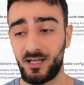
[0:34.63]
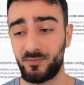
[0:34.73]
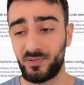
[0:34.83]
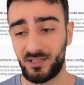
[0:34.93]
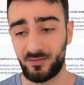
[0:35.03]

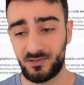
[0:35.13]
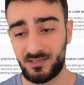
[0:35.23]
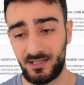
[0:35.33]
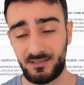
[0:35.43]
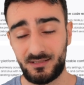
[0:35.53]
And being able
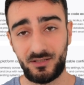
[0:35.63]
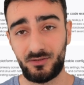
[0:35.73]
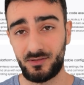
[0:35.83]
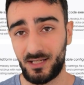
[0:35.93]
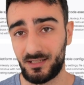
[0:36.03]
to
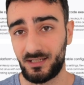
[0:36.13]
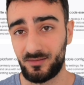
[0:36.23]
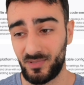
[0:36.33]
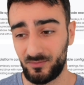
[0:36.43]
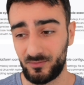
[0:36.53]
execute that
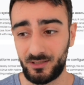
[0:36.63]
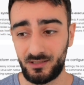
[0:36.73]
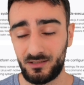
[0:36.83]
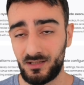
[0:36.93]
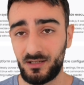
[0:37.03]
in
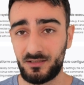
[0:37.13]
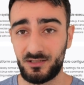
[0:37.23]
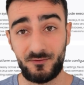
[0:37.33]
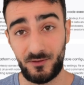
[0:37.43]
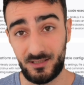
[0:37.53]
memory
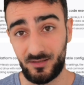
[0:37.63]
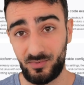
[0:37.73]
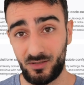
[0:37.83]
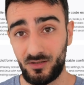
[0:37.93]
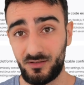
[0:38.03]
just frees
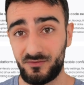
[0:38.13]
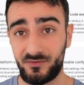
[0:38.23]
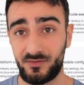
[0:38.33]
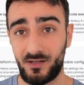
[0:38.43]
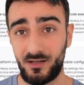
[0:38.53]
up a lot
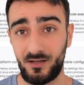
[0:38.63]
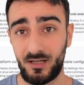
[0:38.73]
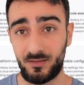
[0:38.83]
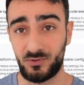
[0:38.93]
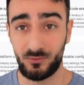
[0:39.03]
of
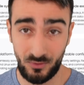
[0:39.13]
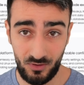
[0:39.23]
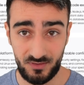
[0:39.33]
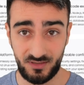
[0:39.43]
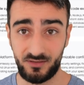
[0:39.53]
um, tool
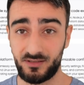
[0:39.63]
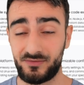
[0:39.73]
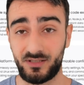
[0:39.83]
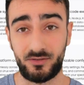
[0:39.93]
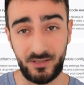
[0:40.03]
calls. You don't
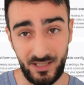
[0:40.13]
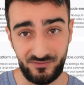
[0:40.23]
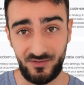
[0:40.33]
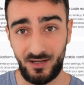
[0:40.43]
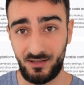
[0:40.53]
have to
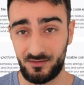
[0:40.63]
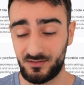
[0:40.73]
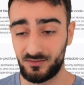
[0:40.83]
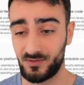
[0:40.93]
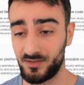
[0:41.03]
create
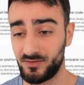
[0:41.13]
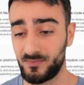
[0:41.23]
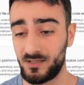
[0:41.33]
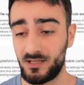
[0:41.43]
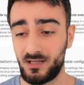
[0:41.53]
files to run
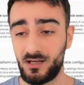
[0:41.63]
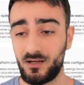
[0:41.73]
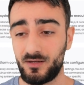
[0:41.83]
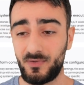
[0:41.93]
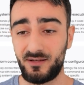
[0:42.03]
them.
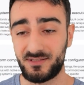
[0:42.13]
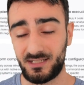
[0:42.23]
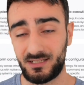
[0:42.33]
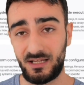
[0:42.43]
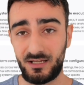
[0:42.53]
Um, I've
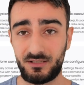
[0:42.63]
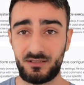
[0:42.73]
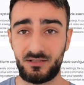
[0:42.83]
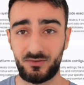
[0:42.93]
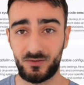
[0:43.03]
seen
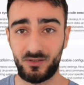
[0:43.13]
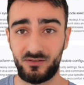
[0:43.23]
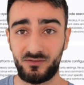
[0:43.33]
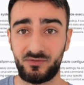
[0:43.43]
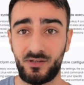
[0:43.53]
agents do a
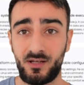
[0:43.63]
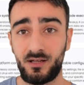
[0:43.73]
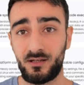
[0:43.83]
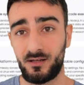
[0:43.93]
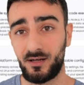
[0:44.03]
lot of
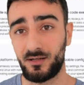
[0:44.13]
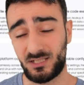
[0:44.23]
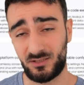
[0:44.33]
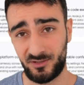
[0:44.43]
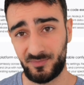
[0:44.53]
uh,
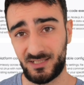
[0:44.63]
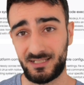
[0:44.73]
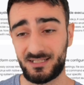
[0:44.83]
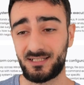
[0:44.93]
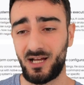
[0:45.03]
scripts
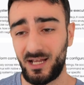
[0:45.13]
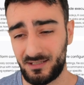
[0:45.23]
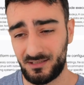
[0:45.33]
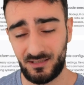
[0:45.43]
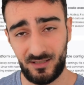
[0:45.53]

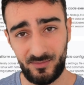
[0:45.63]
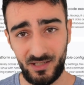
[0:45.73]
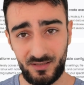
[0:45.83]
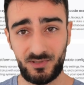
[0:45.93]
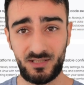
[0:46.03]
inside a
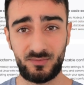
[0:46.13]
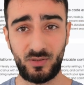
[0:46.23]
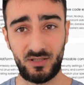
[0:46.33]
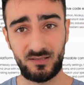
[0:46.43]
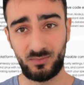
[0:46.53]
command, which is
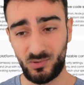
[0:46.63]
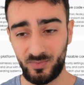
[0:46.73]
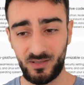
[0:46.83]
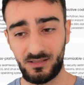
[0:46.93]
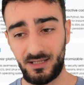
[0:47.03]
possible,
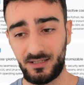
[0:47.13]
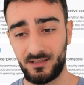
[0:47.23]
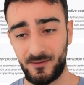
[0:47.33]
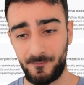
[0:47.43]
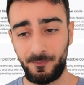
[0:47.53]
but
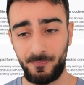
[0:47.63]
like